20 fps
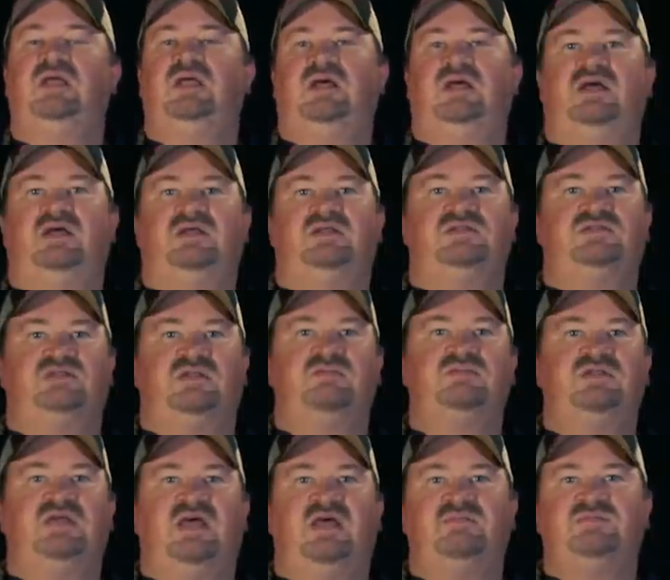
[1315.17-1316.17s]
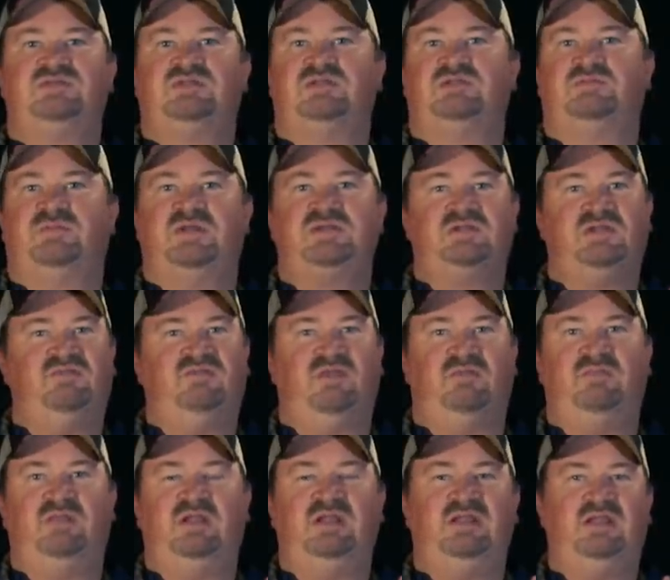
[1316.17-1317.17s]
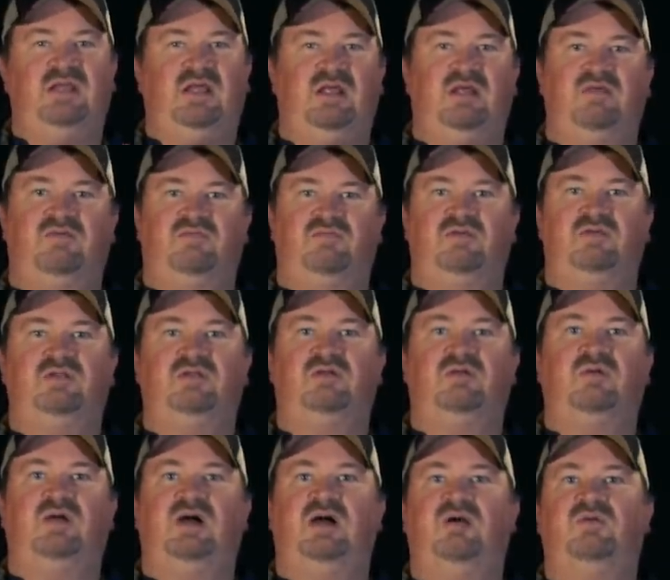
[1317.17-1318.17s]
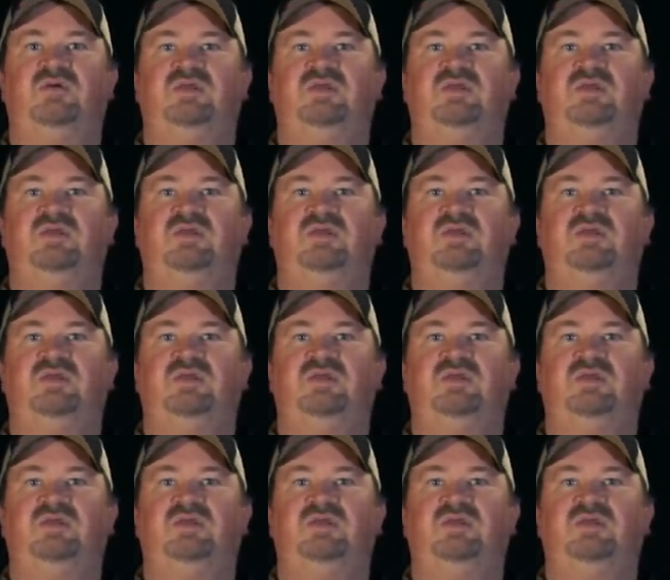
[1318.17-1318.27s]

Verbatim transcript: Uh, sometimes, especially if they've been in the air for a little while,